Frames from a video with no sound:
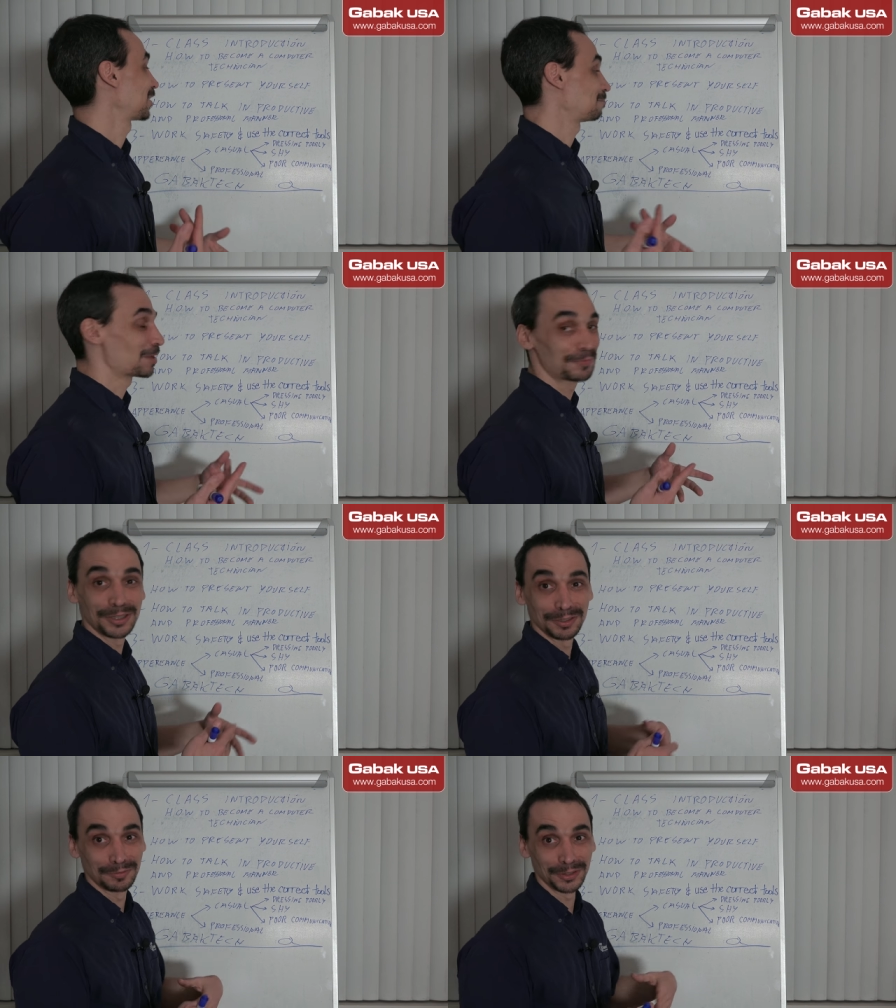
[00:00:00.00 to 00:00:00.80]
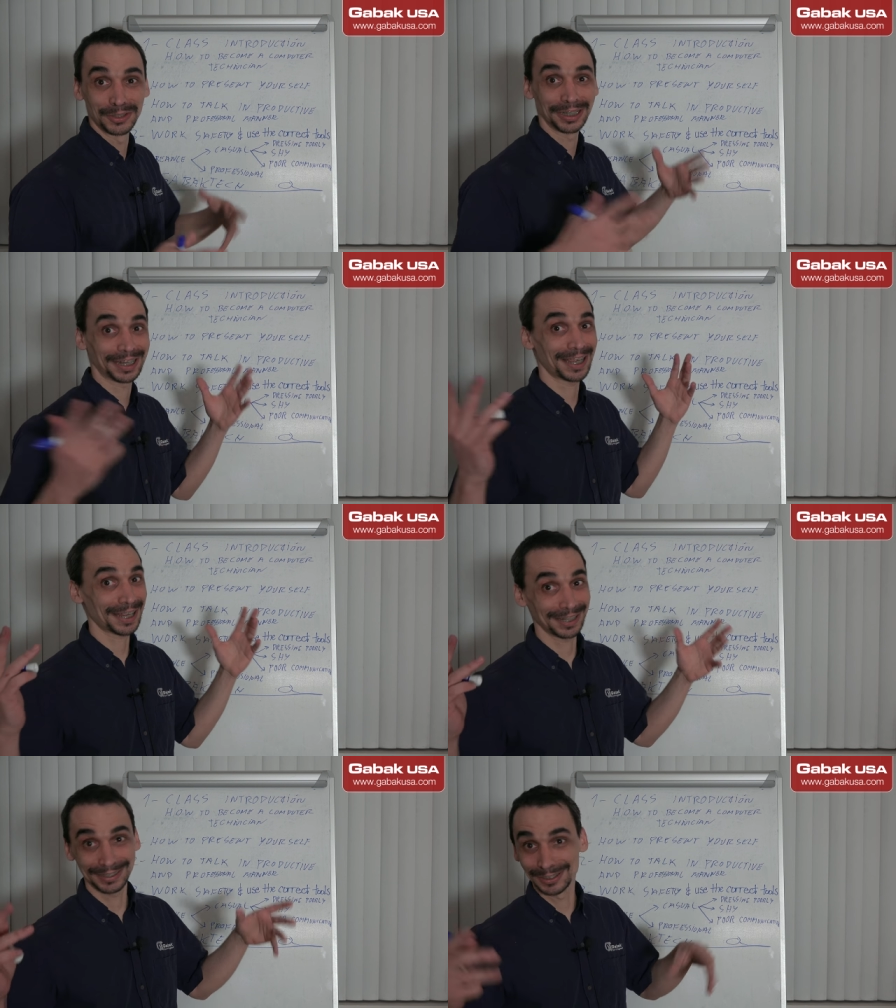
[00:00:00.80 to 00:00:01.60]
maybe if you're a
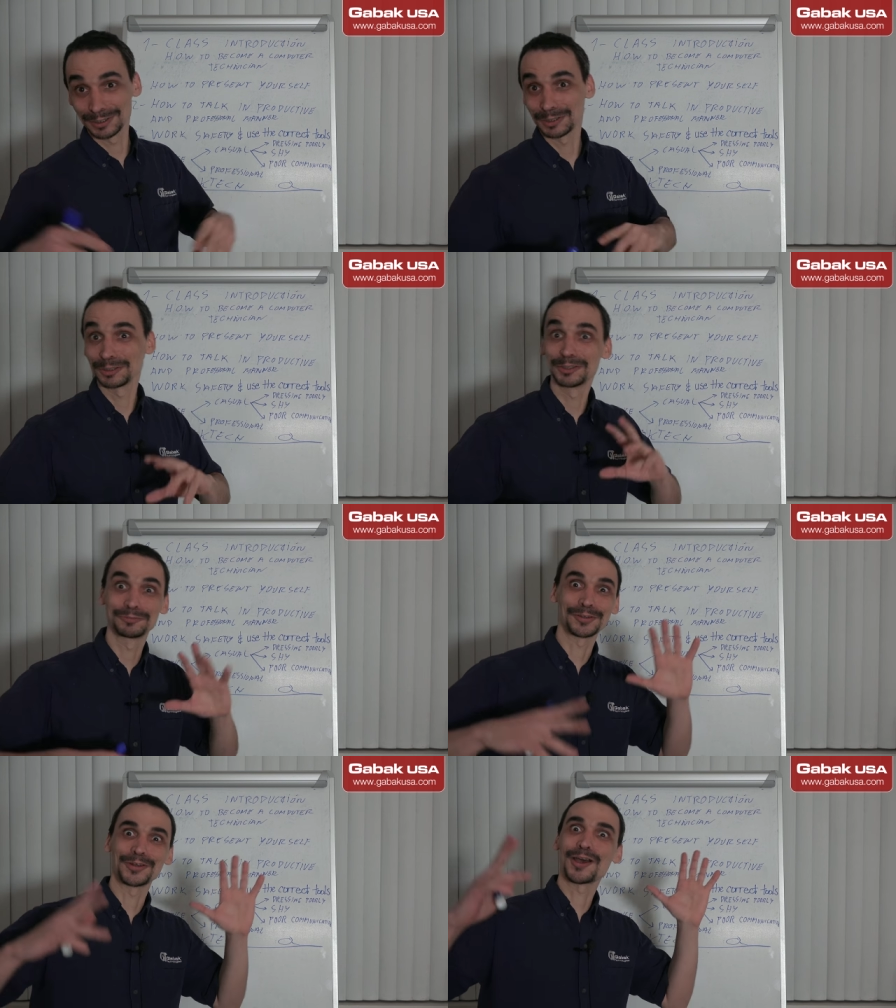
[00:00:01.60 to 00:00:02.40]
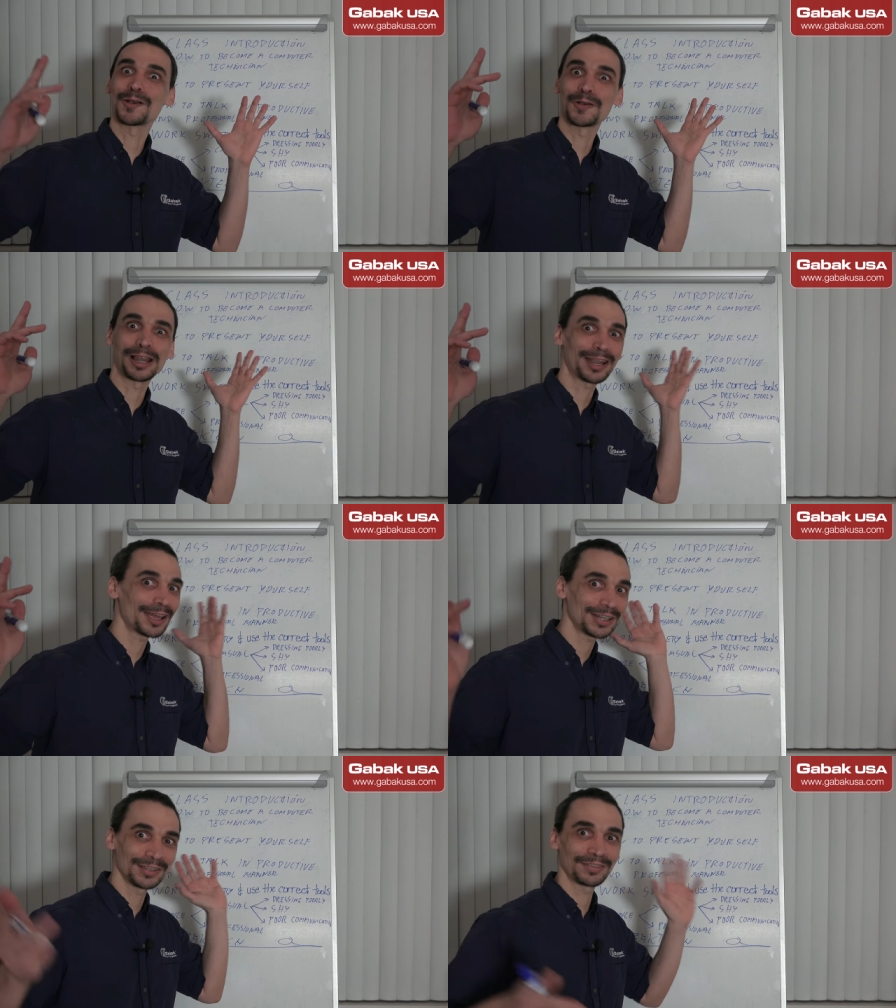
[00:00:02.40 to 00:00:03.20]
hacker, or if you know a
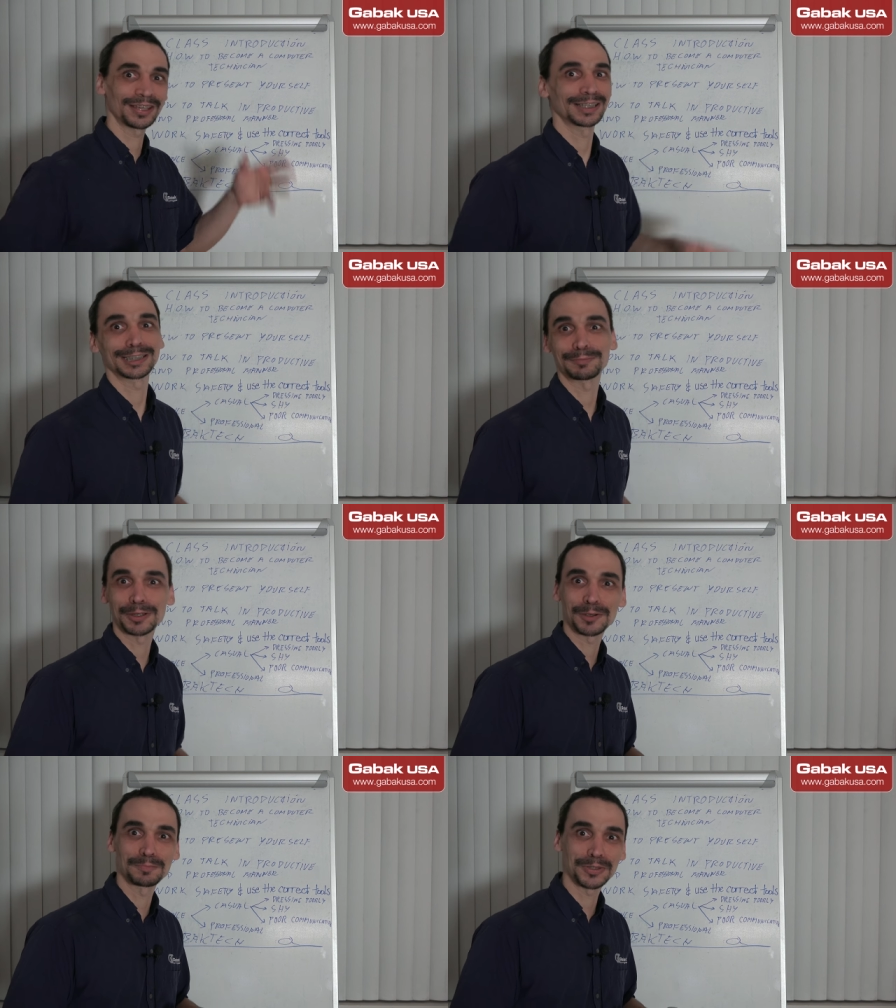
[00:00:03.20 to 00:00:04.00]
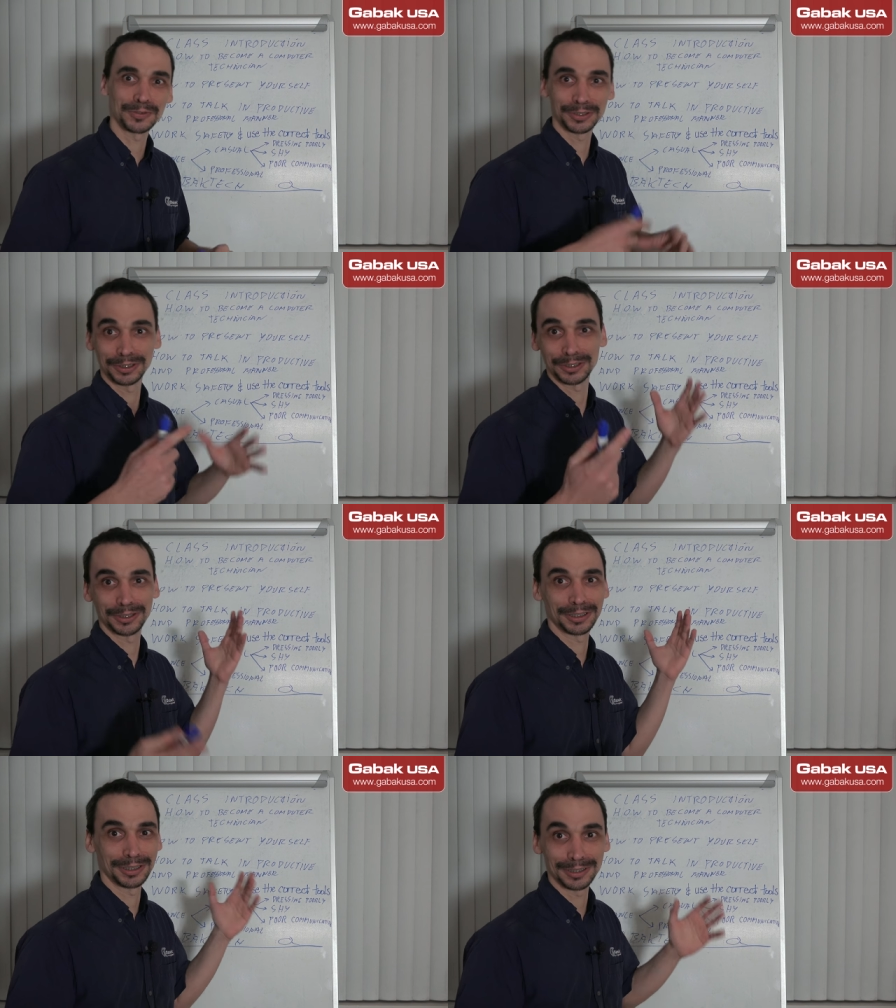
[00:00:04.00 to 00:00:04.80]
lot of things about computer, you're
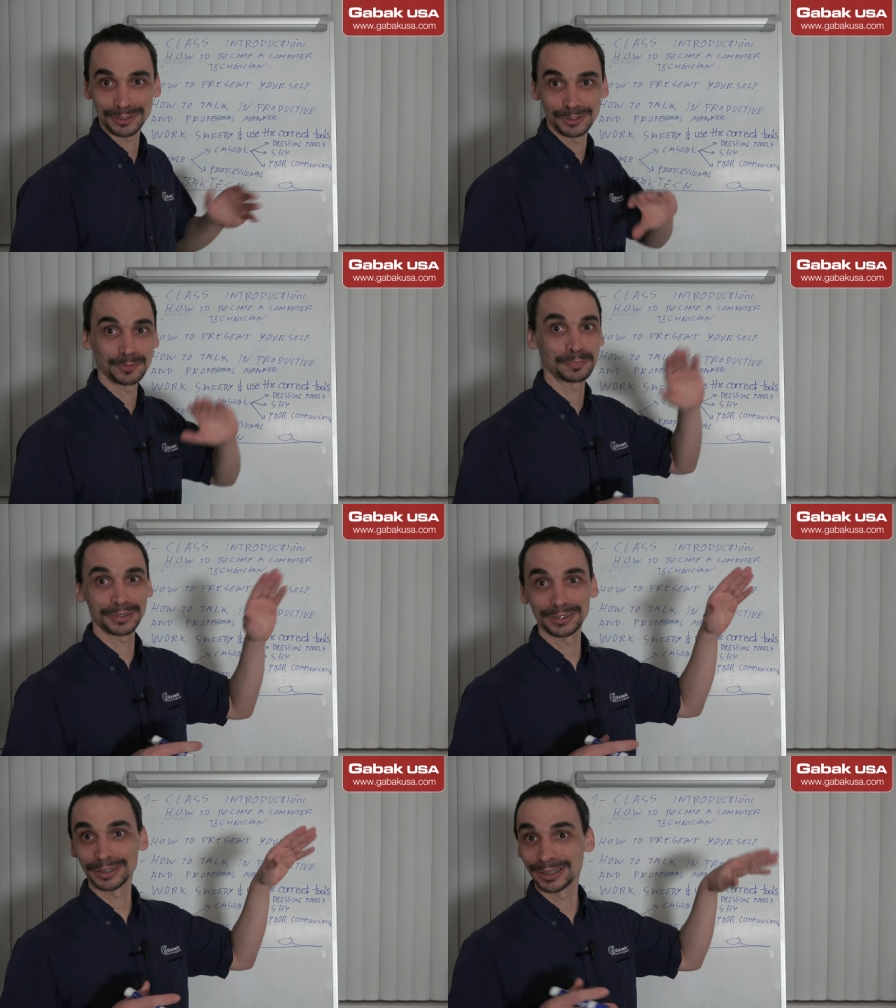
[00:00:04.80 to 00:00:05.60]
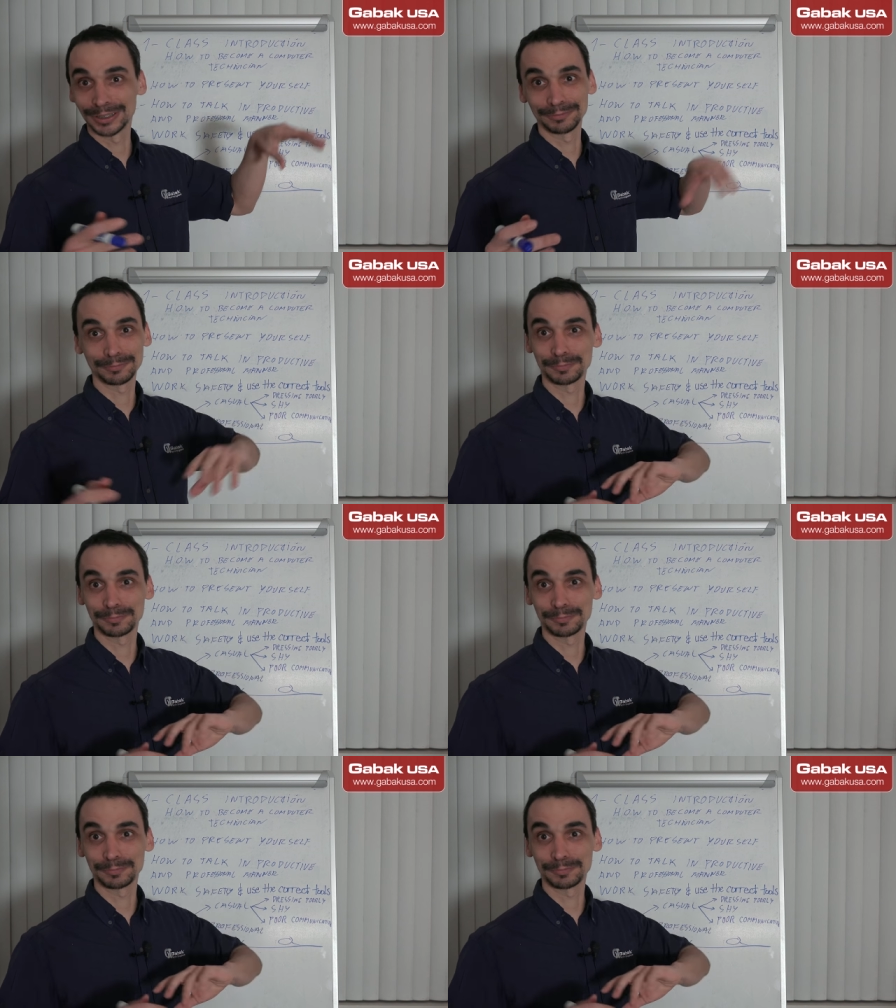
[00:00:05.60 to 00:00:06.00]
a super uh,